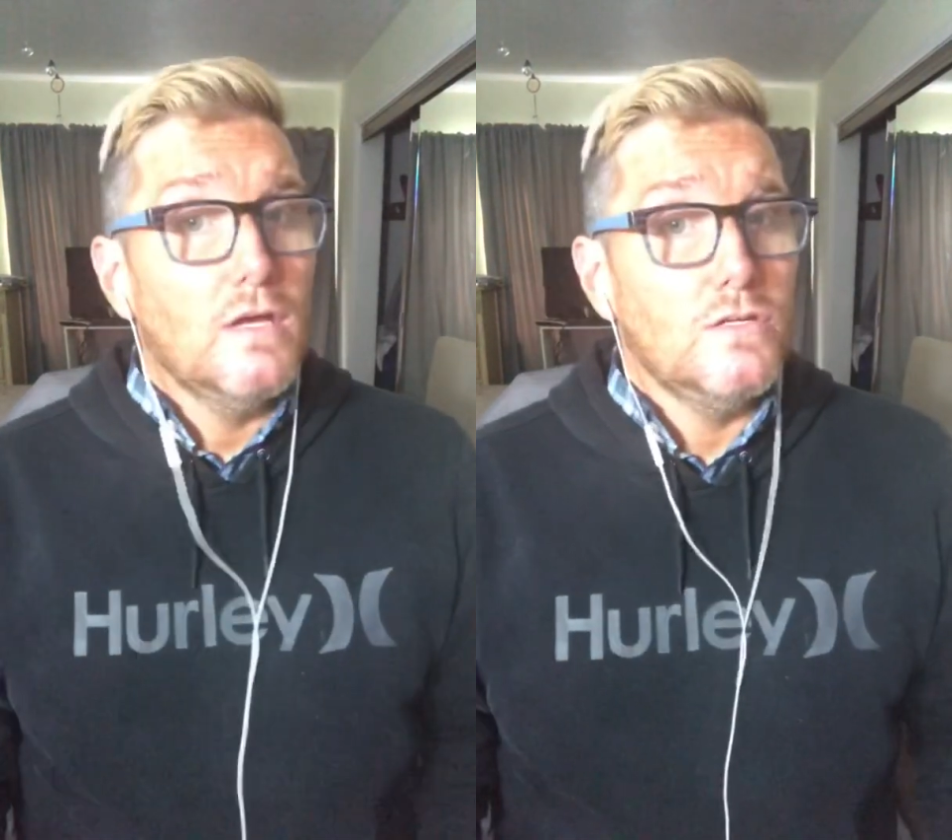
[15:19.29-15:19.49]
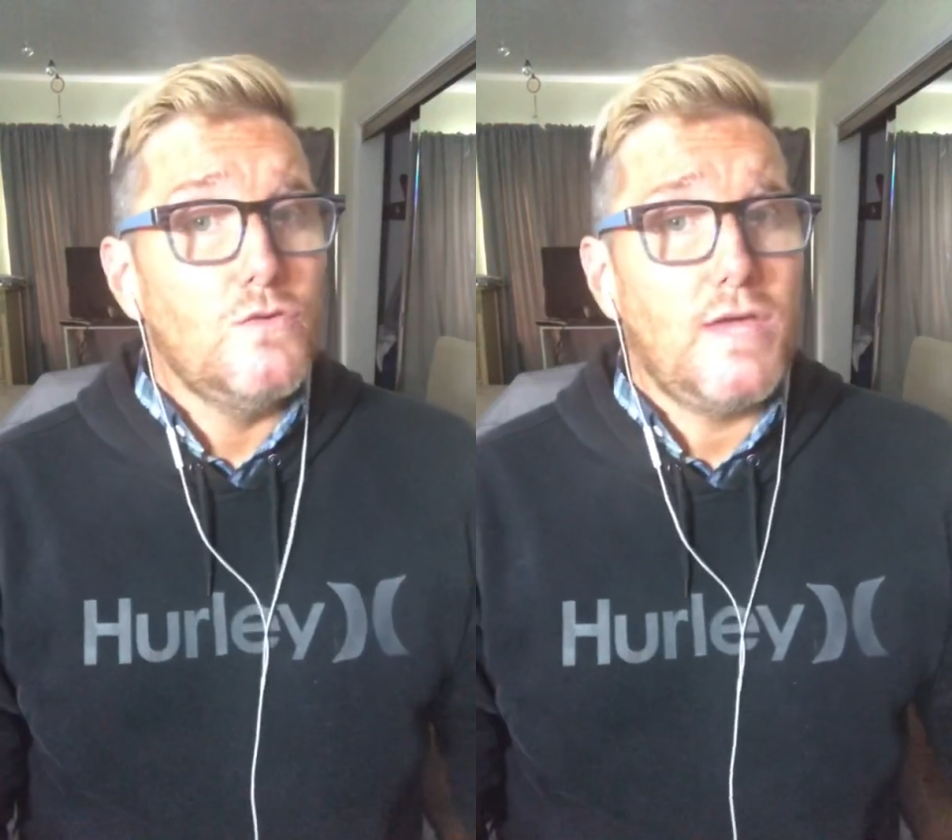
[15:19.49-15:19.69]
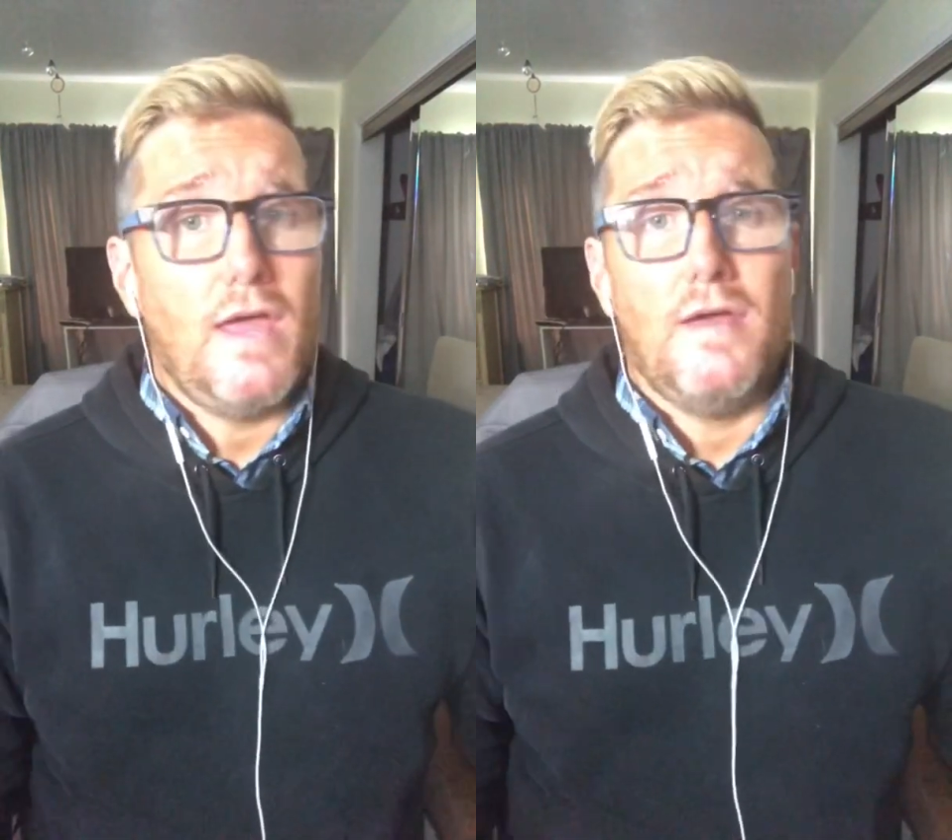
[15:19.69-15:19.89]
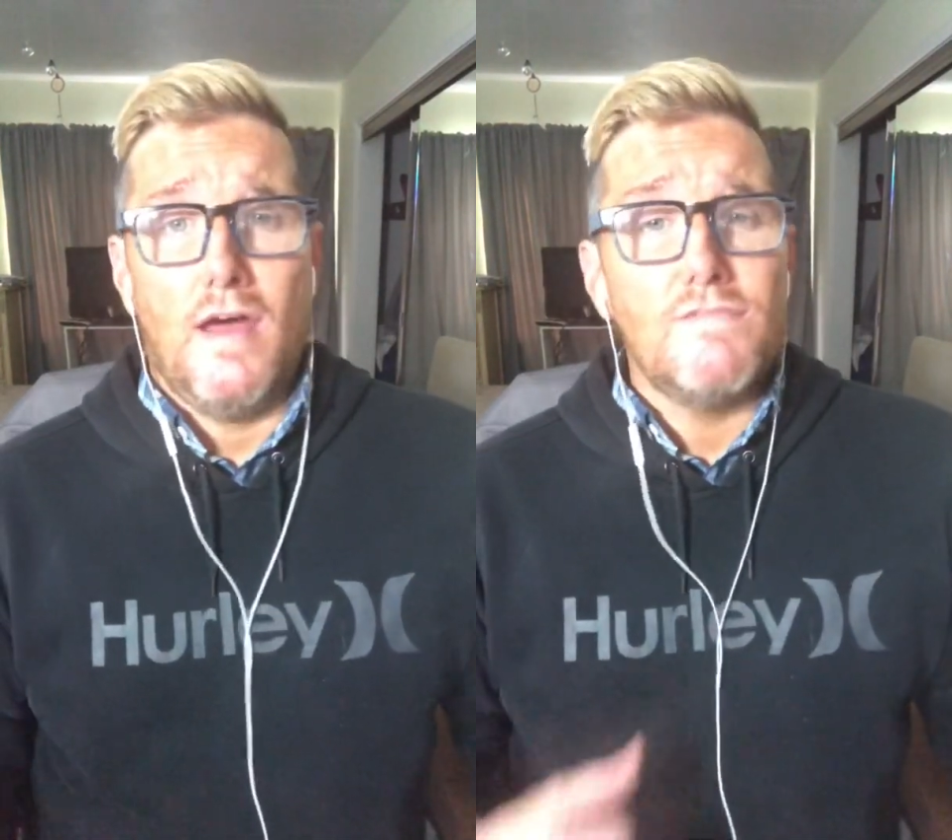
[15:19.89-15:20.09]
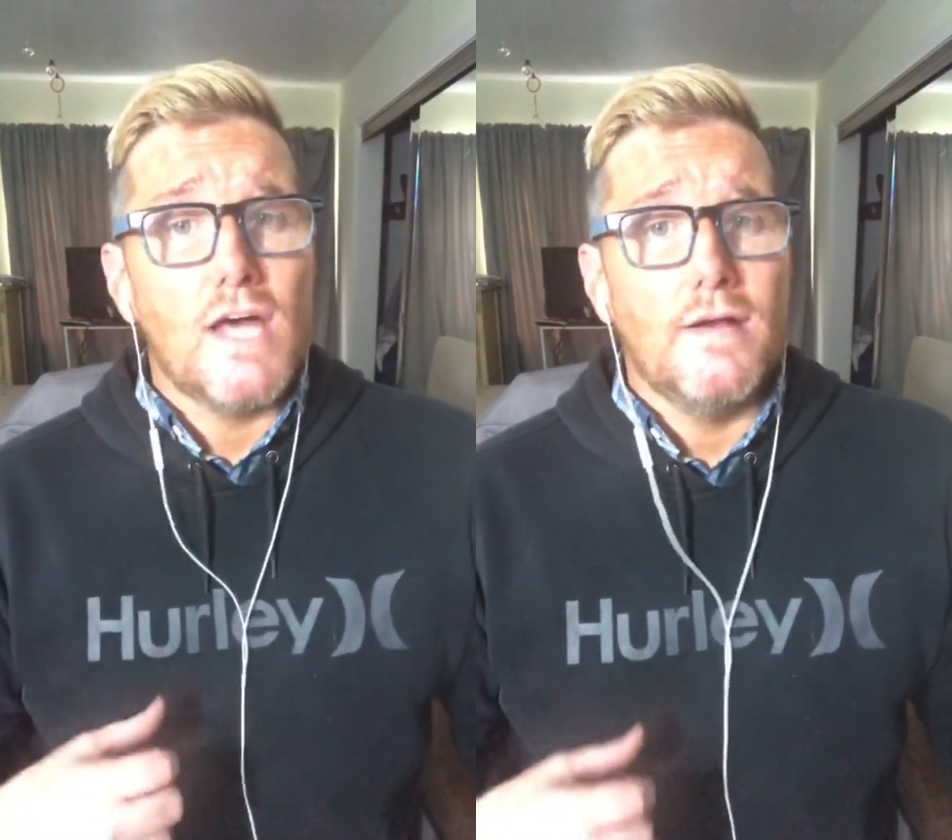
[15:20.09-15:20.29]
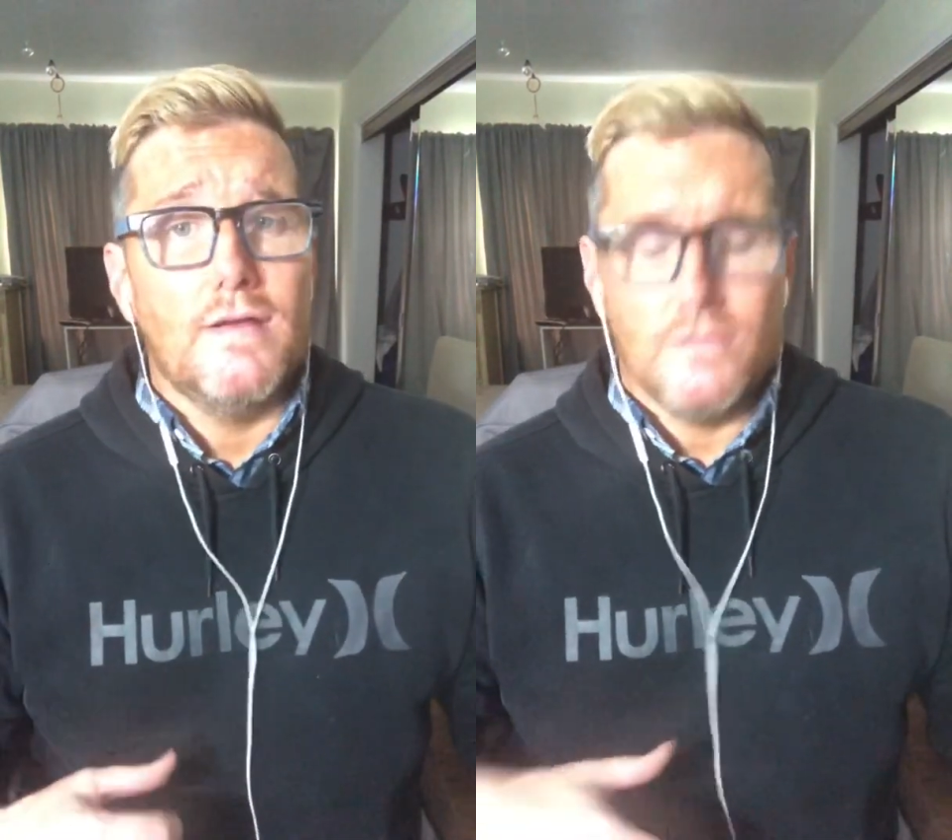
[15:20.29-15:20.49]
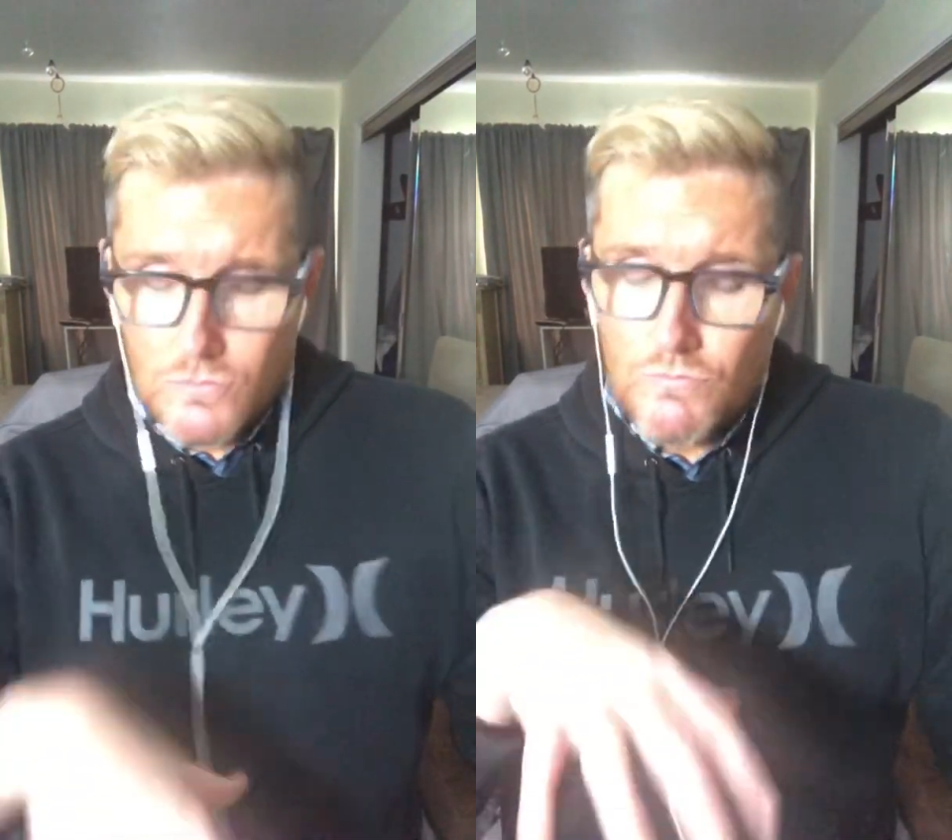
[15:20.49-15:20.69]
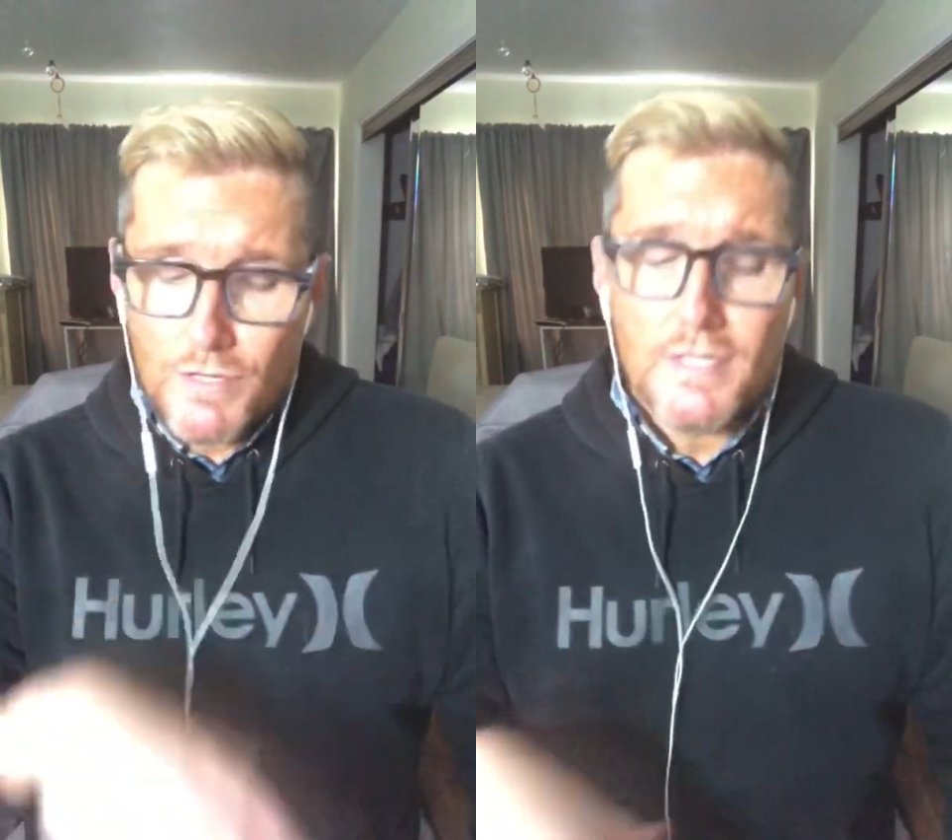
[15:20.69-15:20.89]
You can, I've done it, you
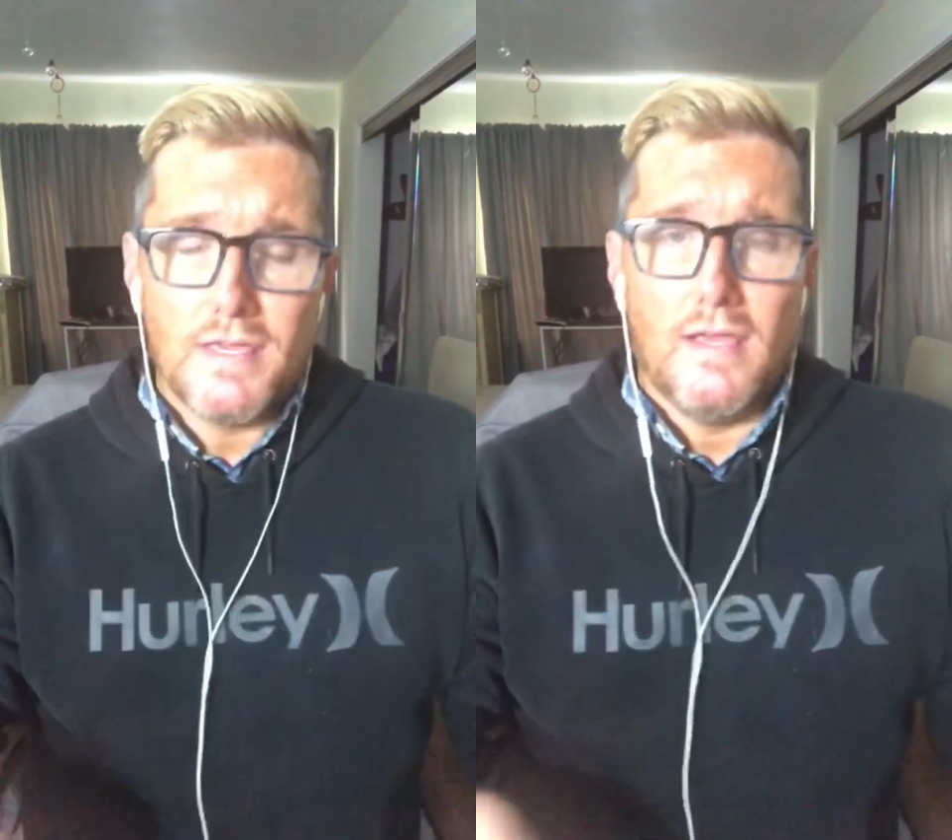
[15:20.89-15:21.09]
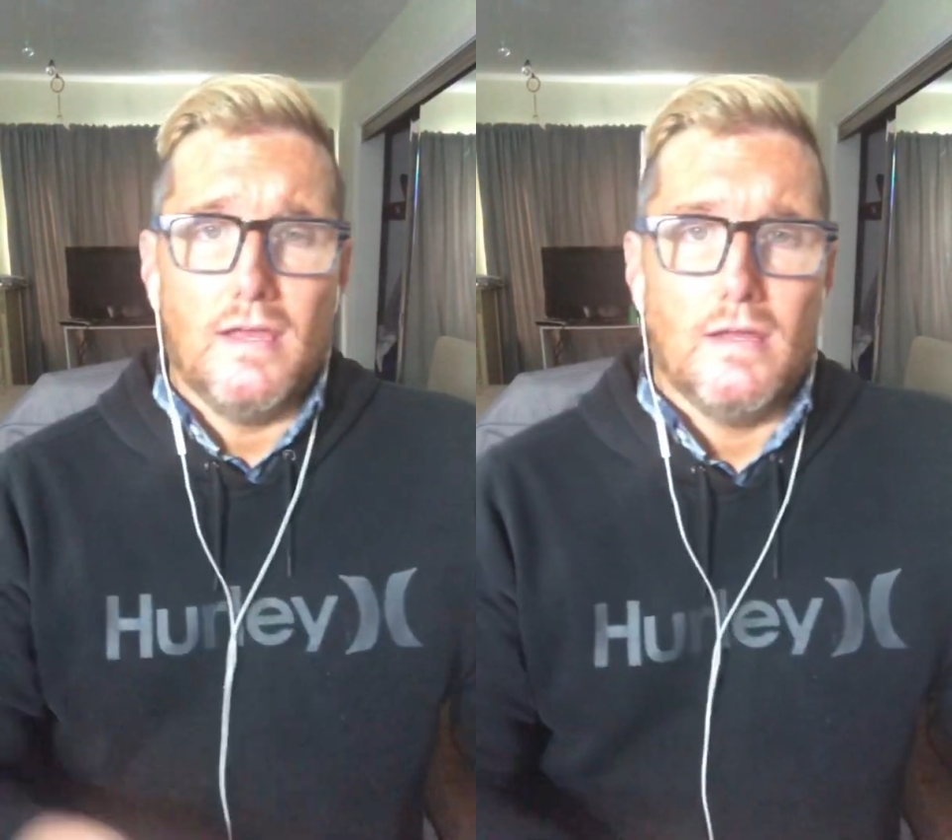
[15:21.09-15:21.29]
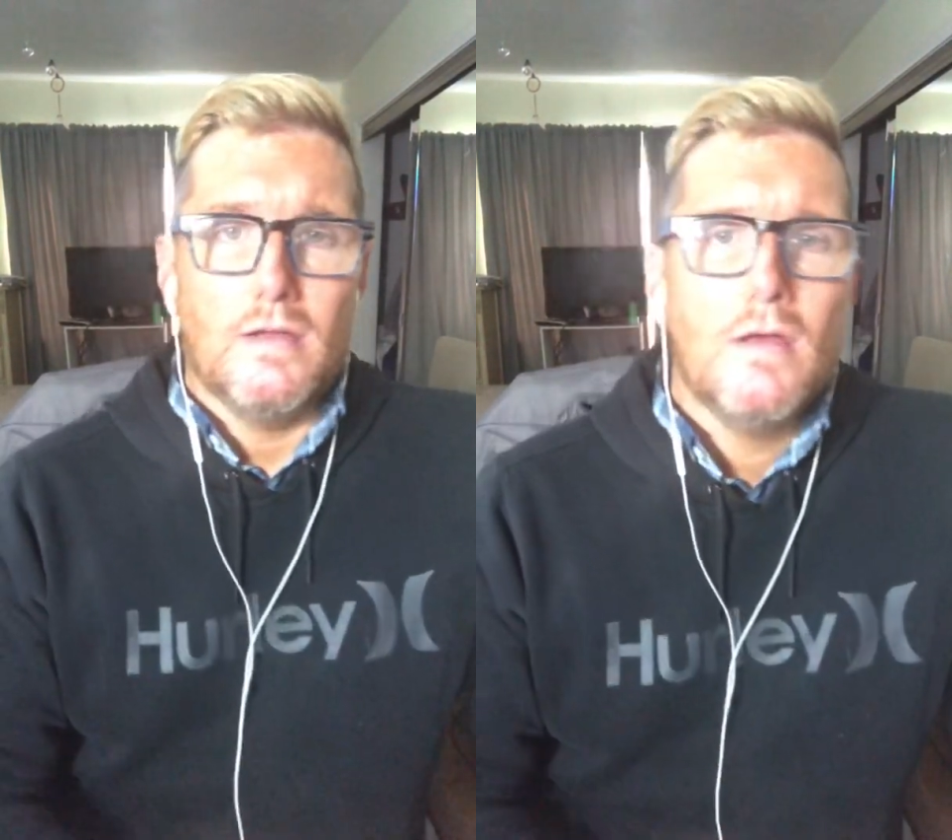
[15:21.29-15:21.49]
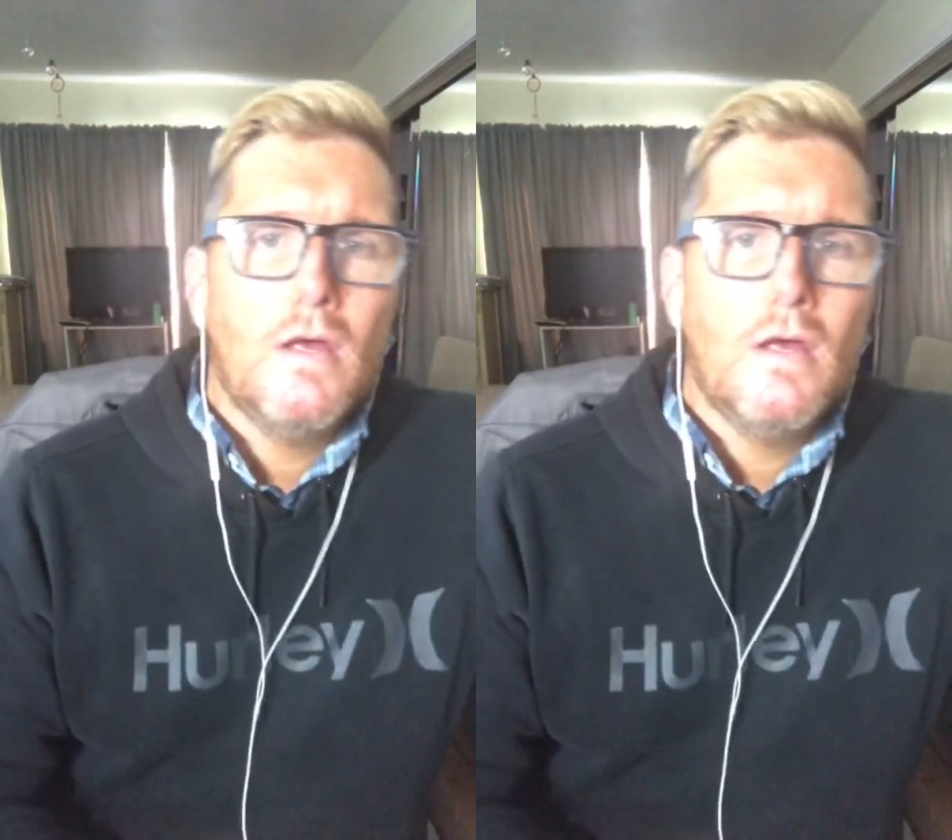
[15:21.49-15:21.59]
really can.